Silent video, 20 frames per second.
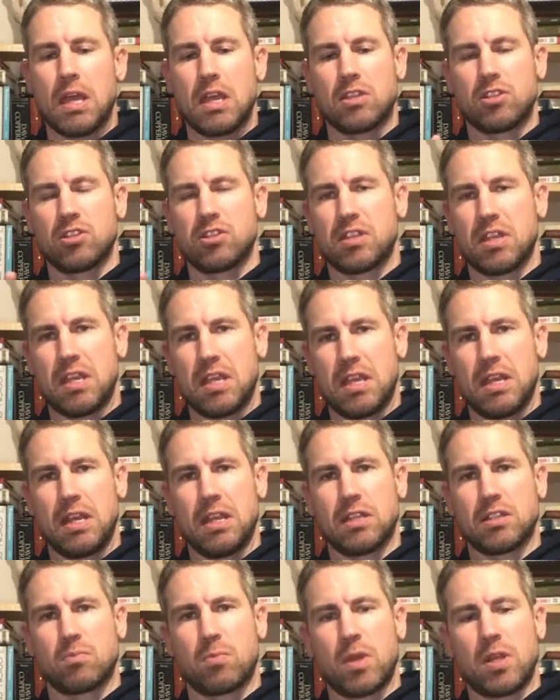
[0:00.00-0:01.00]
It's just
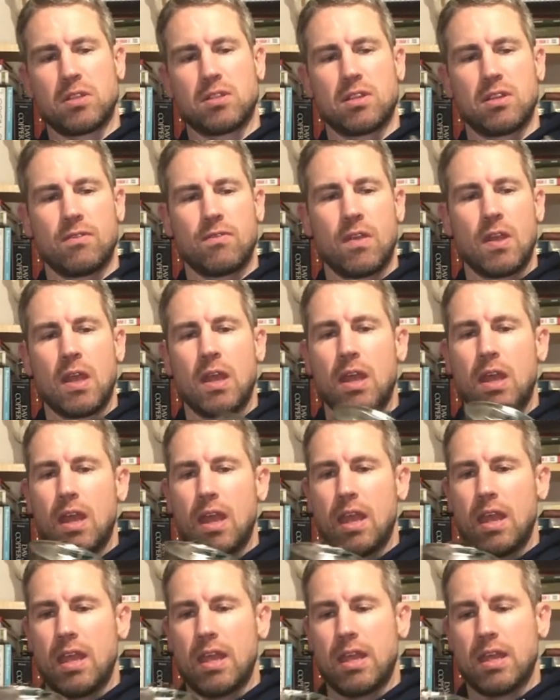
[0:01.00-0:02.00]
inexpensive,
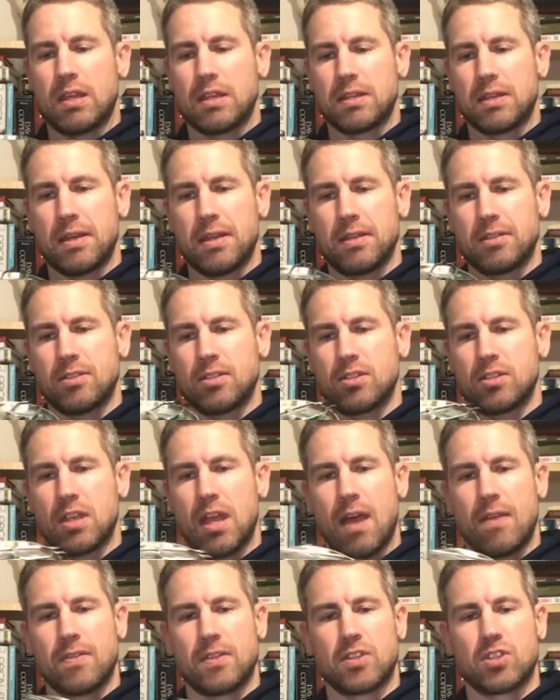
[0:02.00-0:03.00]
and it's just
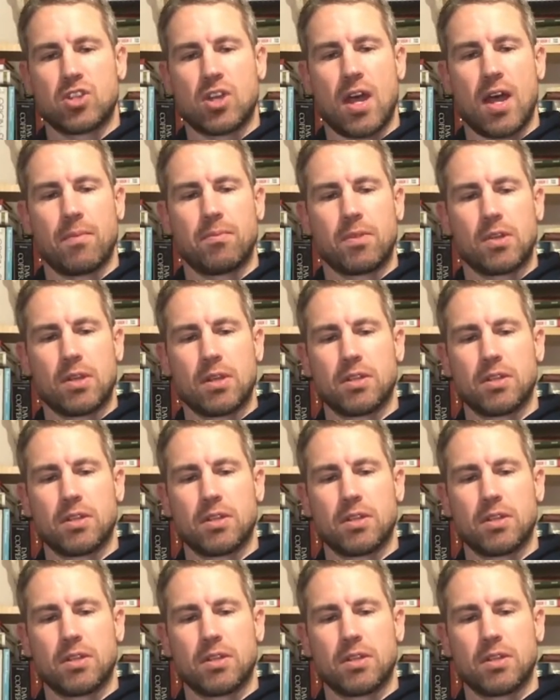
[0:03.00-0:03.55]
gotten the job